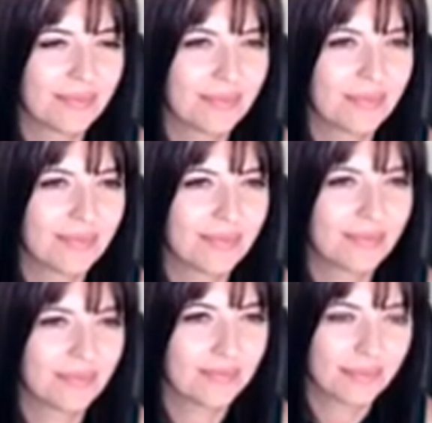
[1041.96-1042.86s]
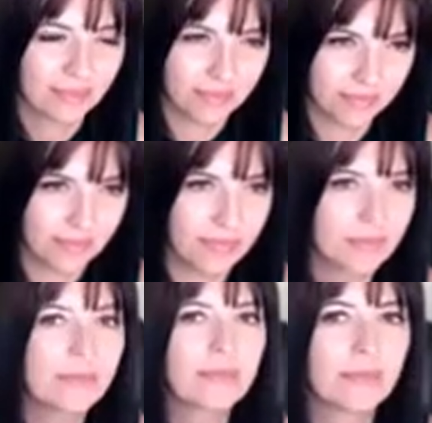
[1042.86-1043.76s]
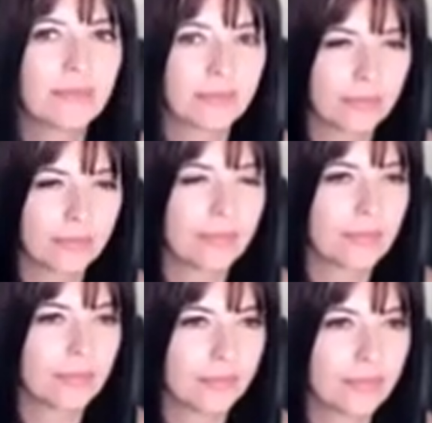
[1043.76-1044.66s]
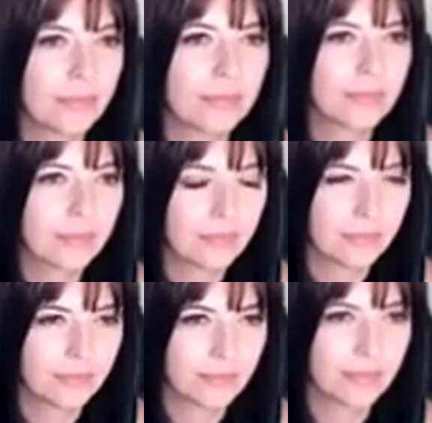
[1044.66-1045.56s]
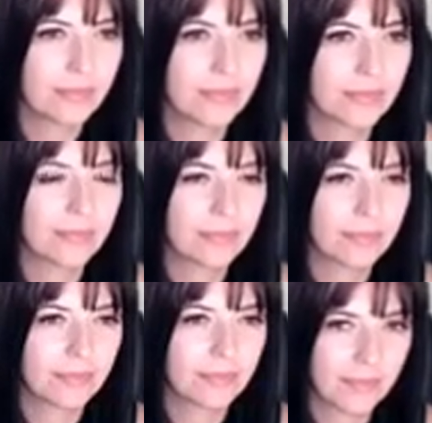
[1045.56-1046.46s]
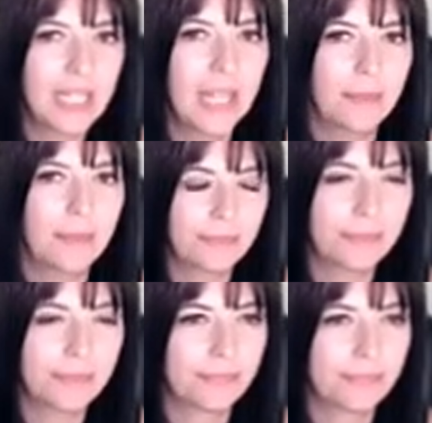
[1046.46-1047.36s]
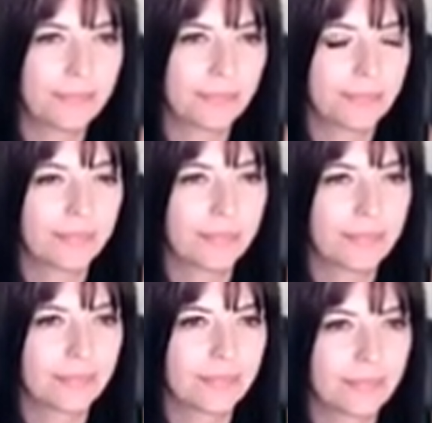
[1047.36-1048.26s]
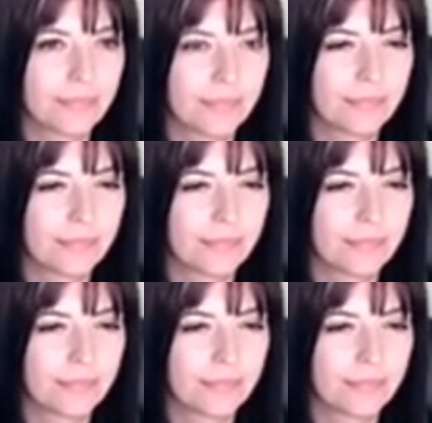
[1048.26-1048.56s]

The person shown says nothing.